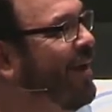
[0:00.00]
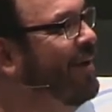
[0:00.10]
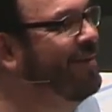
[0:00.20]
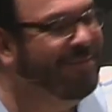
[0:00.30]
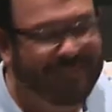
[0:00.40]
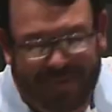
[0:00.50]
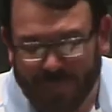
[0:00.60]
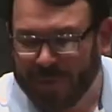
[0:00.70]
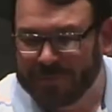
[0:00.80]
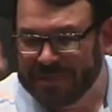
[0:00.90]
And
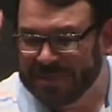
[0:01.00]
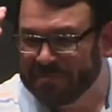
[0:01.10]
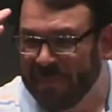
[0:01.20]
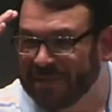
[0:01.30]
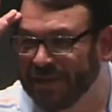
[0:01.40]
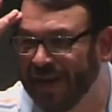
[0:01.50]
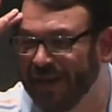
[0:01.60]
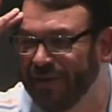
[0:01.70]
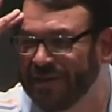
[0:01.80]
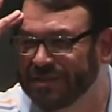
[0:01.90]
what was this man
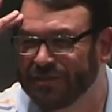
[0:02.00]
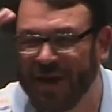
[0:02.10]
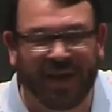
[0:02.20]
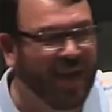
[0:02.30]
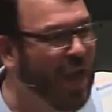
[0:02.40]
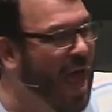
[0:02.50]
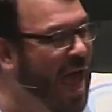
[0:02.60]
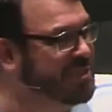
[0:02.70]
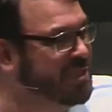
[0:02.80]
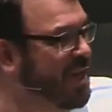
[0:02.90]
trying to do? He's trying to
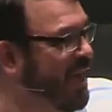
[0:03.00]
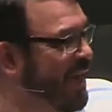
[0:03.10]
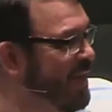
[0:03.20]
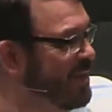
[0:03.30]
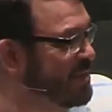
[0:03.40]
logically